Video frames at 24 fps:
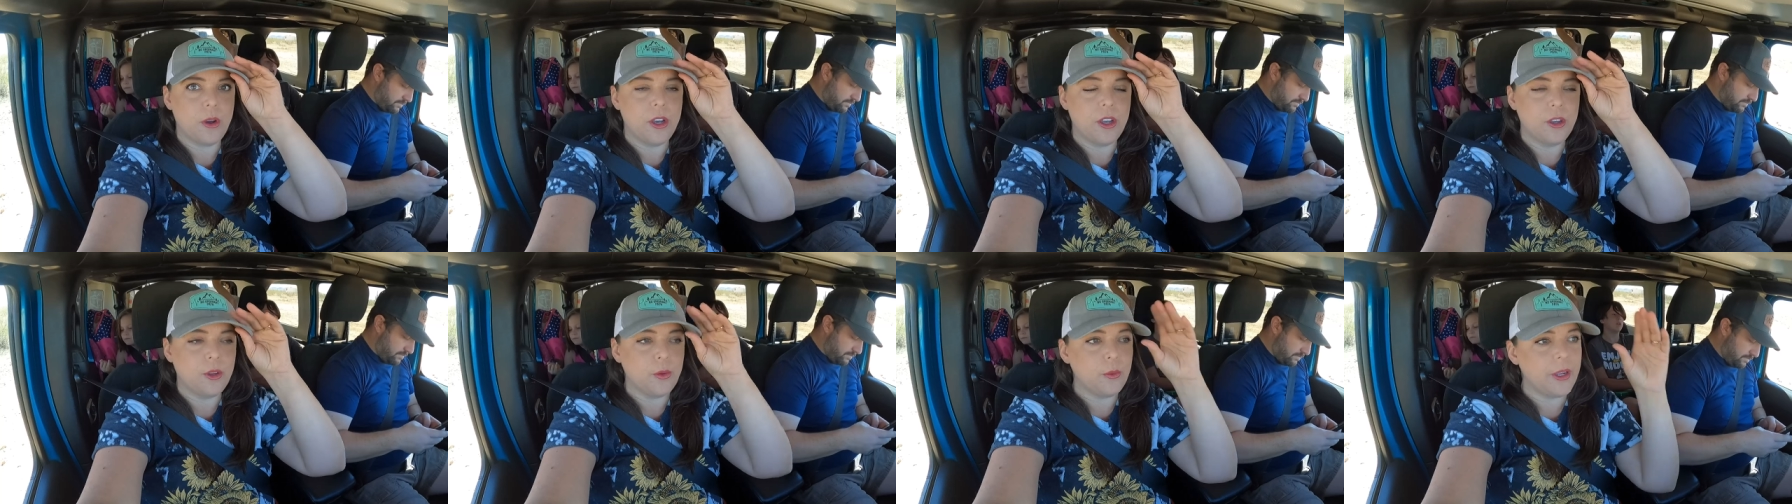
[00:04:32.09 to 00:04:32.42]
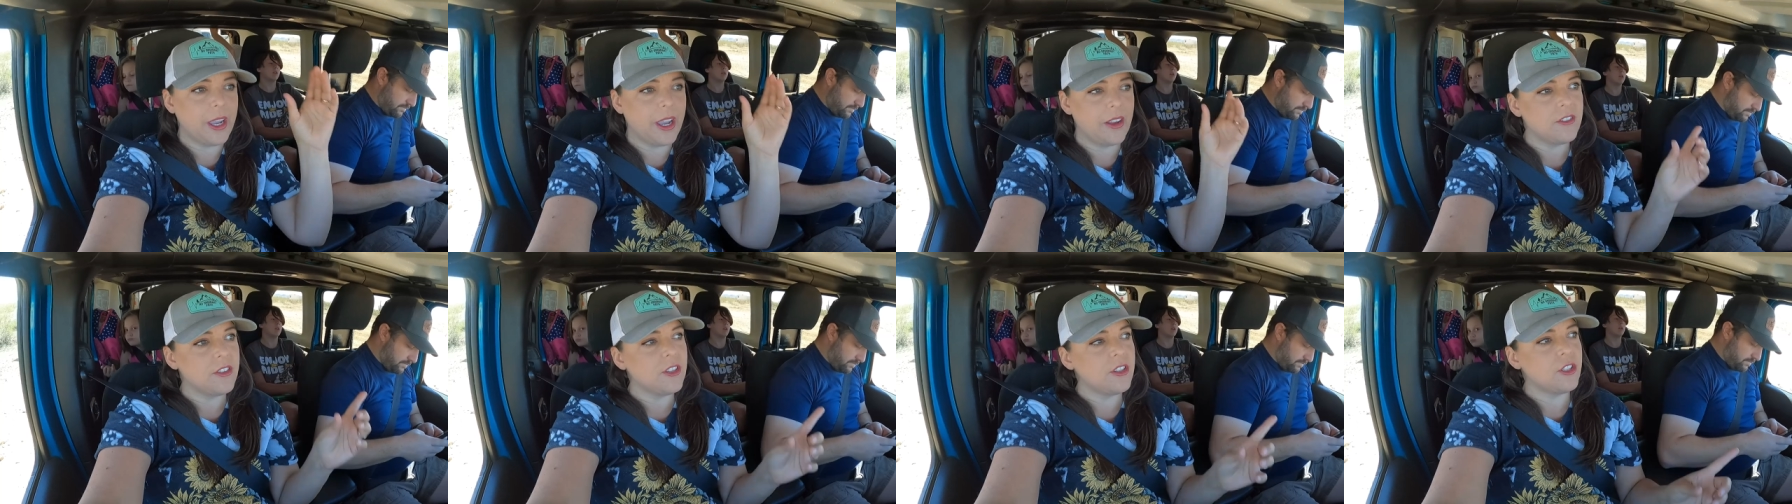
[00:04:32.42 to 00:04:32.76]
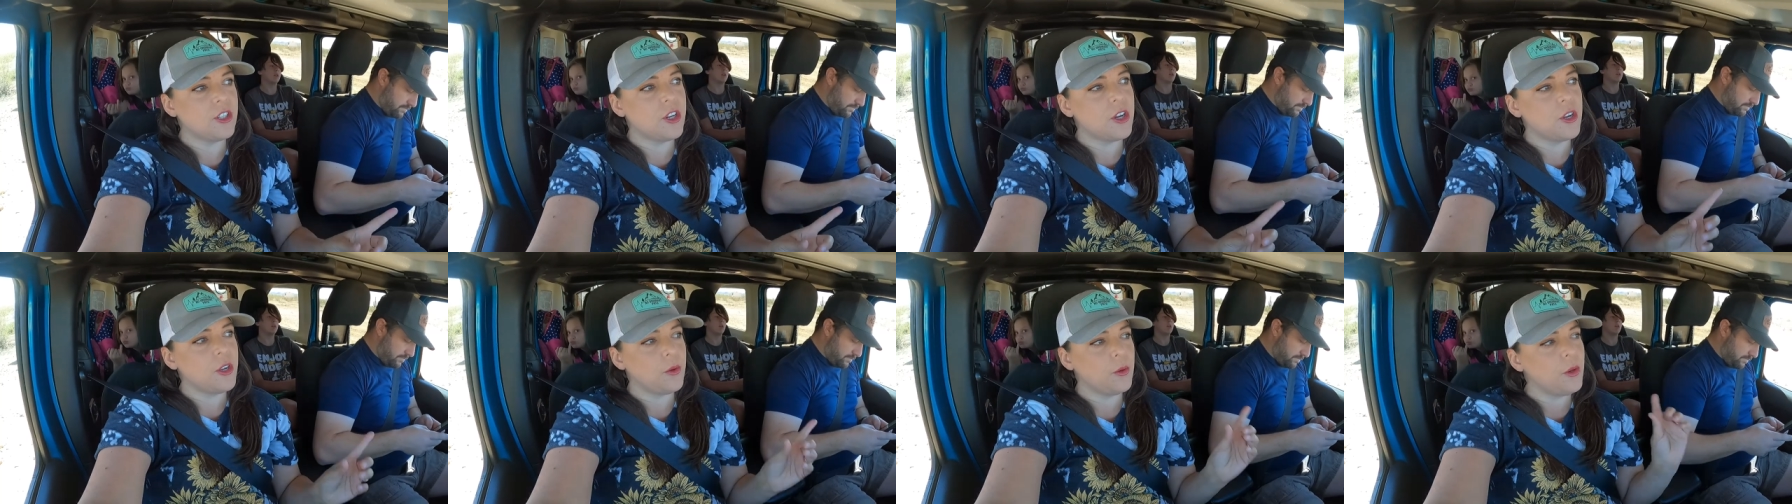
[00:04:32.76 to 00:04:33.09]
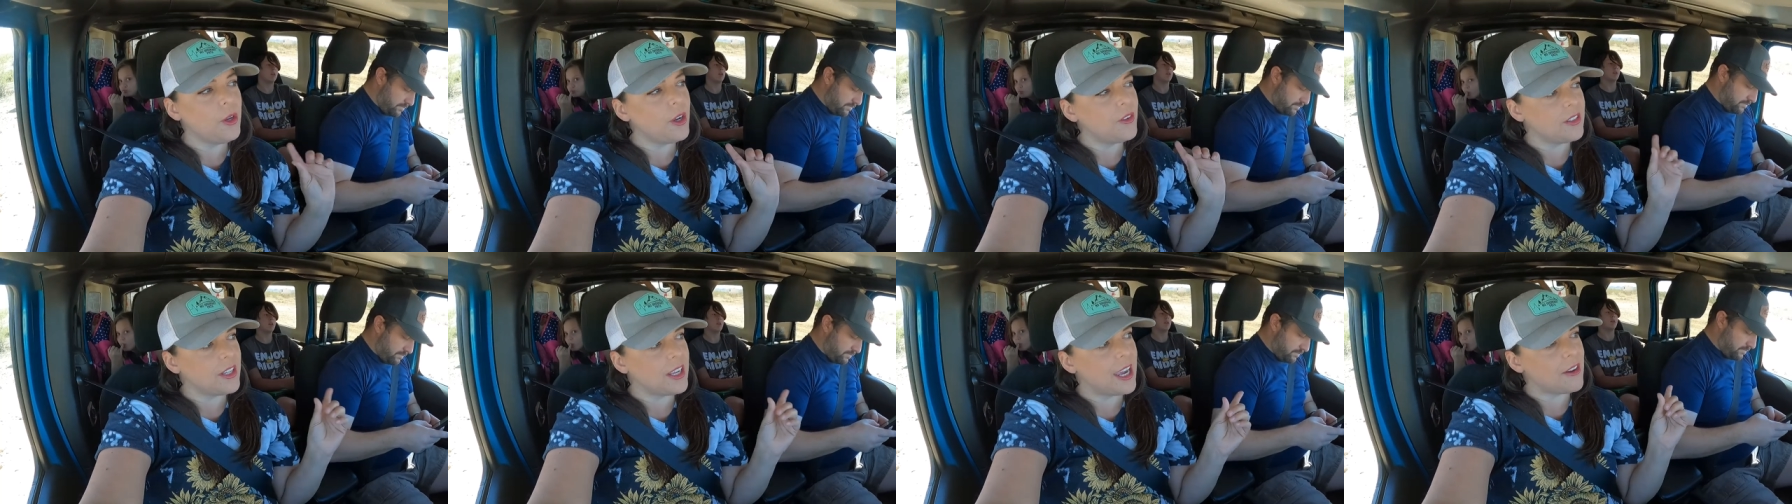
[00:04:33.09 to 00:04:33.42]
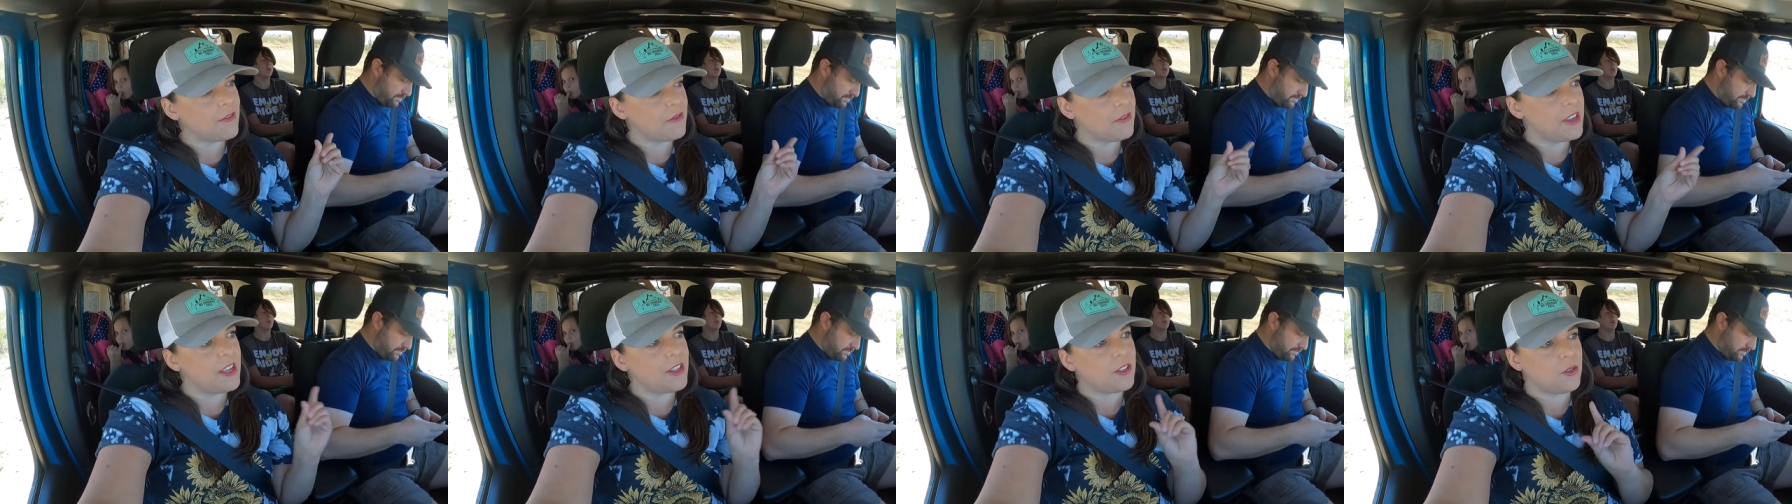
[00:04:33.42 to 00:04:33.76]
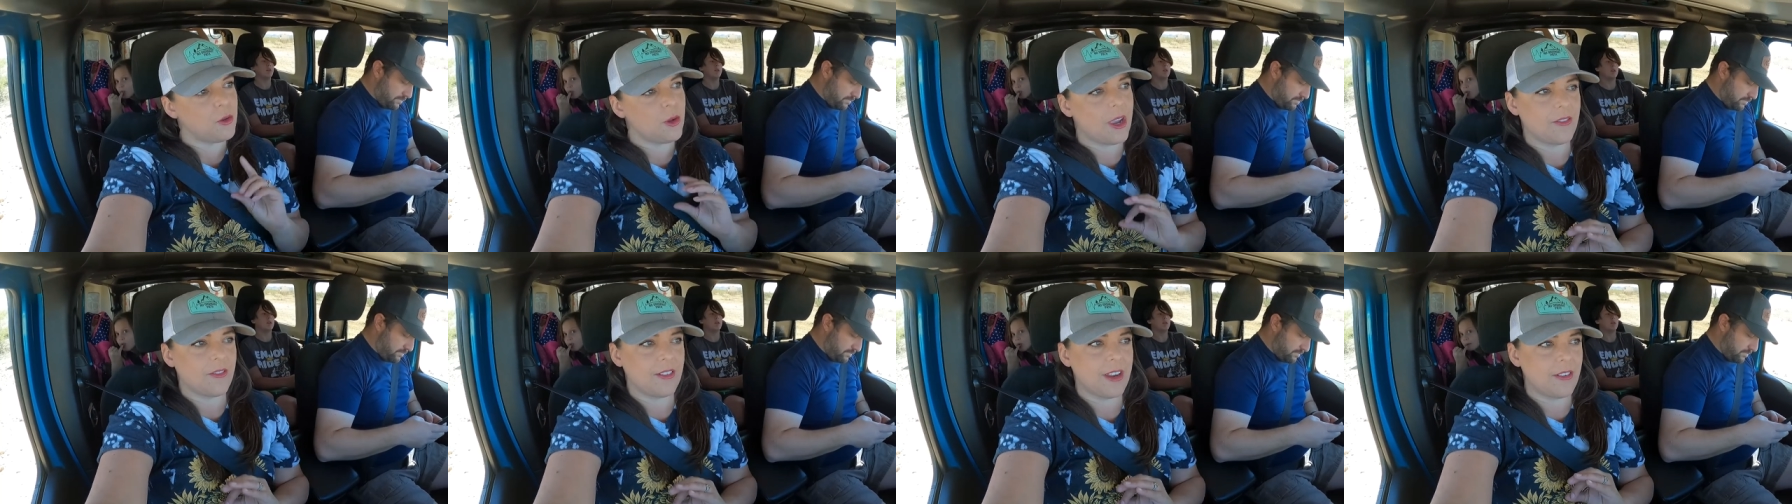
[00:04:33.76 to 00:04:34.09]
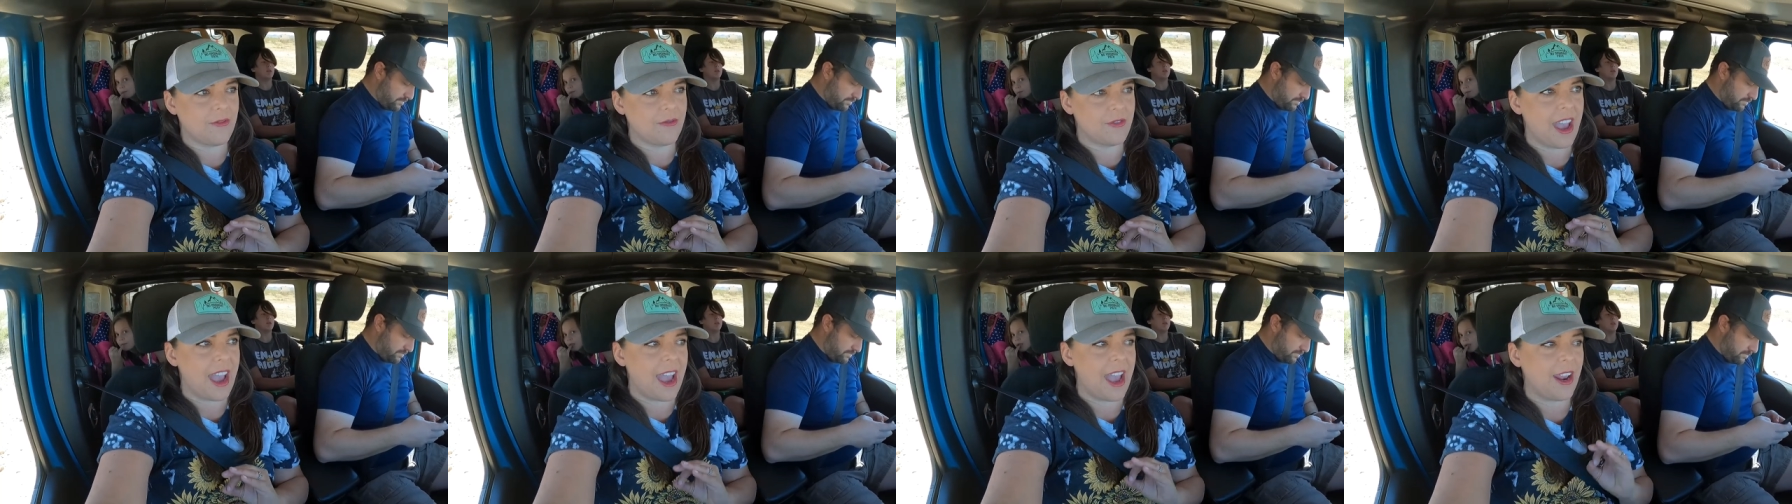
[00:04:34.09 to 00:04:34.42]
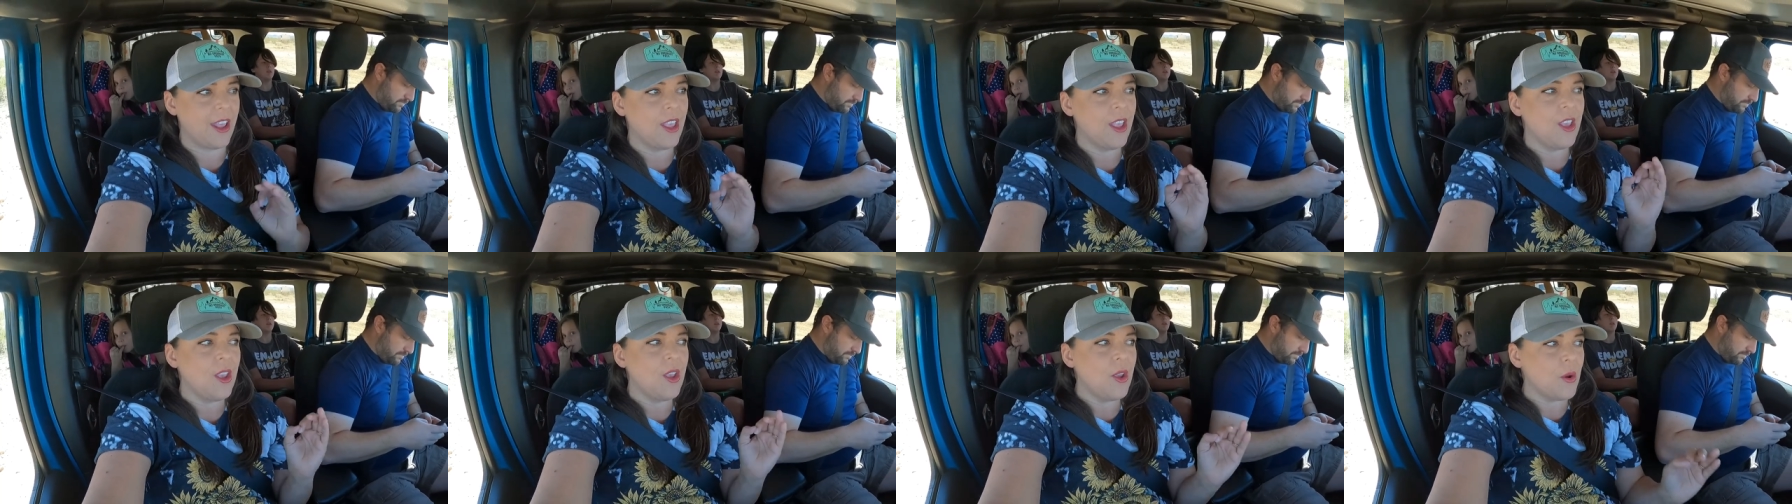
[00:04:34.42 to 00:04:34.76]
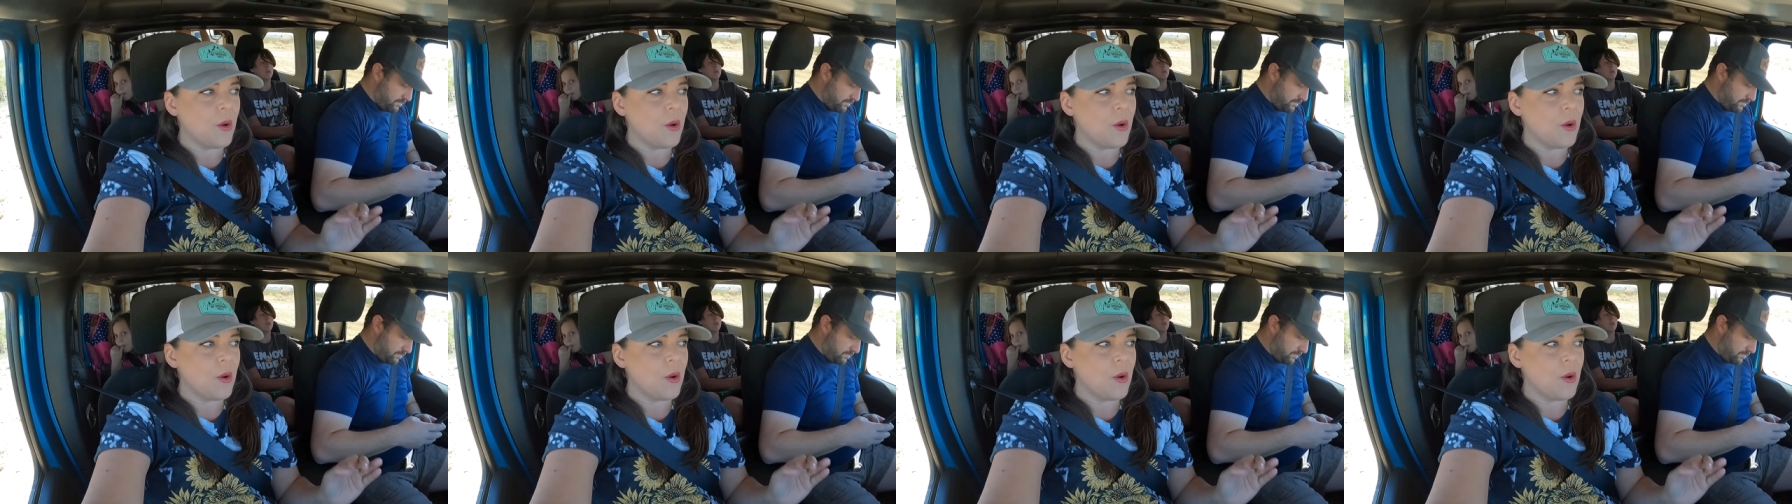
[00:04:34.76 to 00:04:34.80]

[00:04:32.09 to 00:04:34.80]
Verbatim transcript: well, we have to show you, you have to have this, you have to have that.